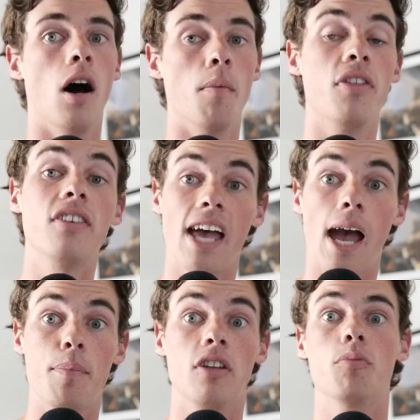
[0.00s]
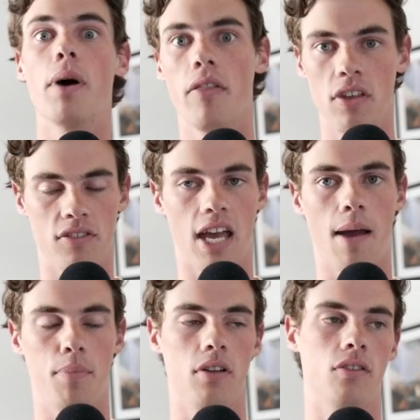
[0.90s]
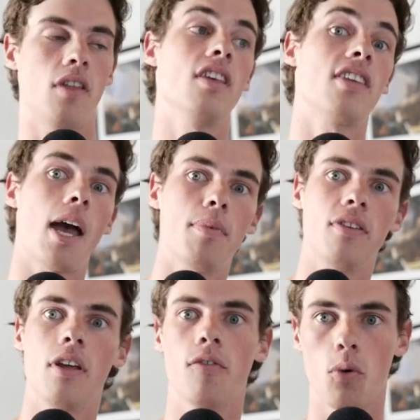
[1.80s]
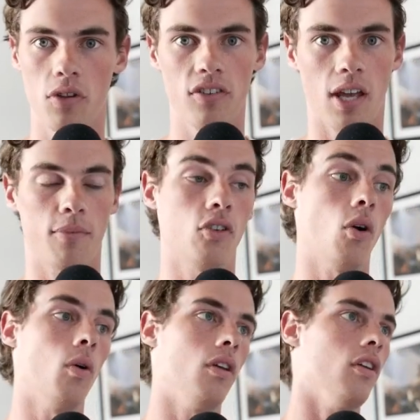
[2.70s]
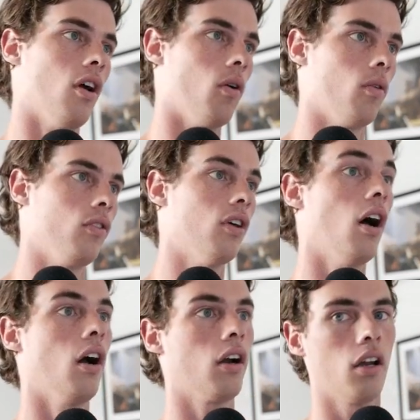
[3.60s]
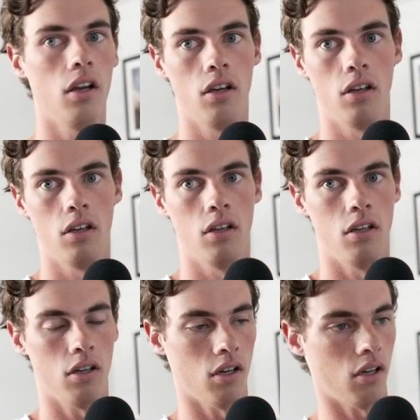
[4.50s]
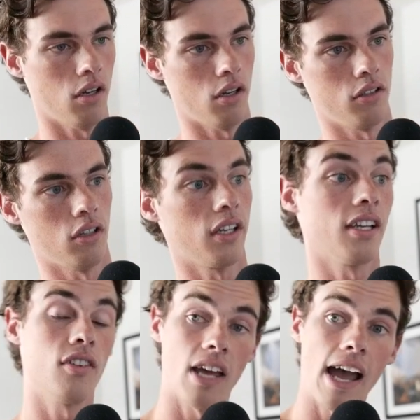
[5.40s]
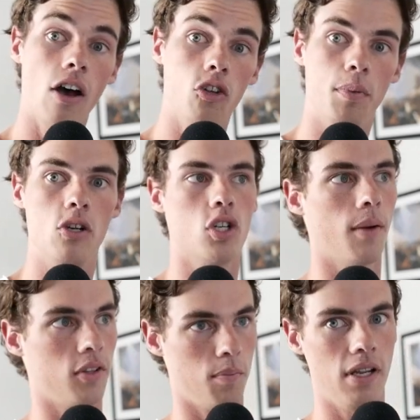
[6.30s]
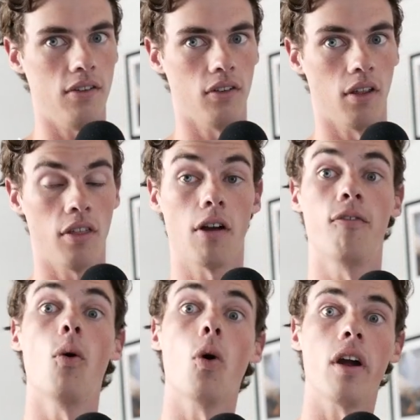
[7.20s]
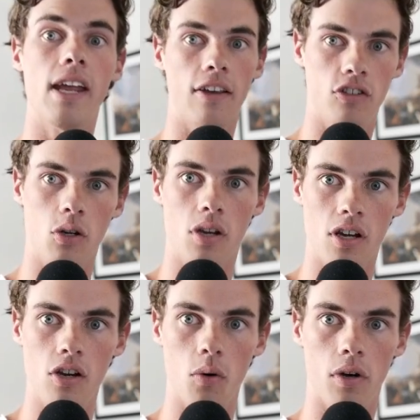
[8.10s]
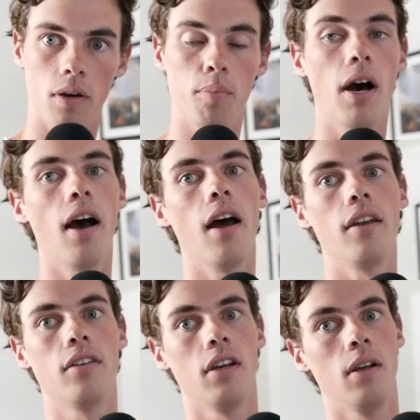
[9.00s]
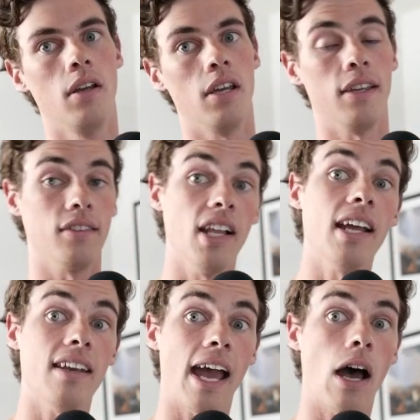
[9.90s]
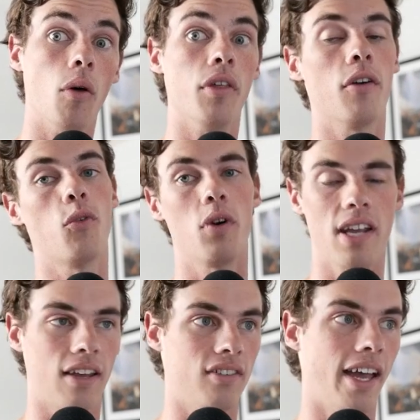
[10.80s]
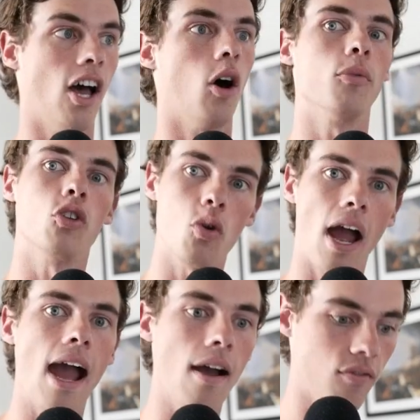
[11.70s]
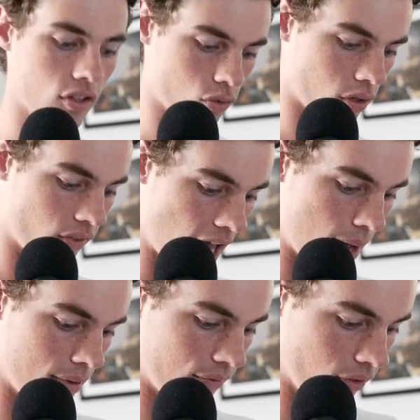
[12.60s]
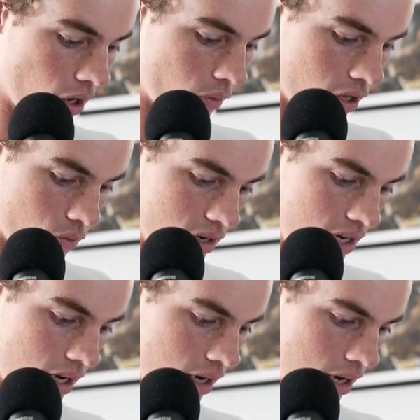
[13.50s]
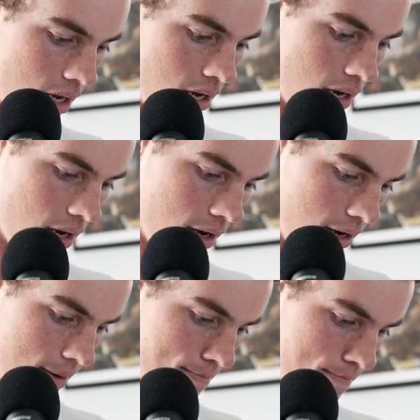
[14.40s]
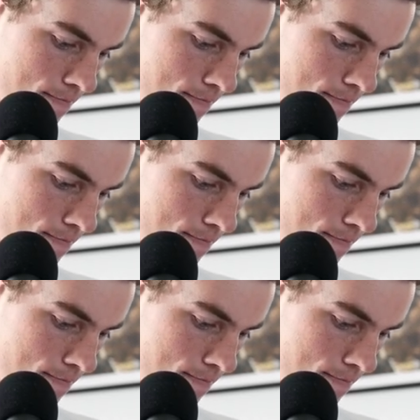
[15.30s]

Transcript: this happens, but this happens, and this happens, therefore this happens. So, Doug gets to the house, but he drops the pizza. Therefore, he has to go get a new one. But he's late now, therefore he has to help. So you have this sort of ebb and flow that you need to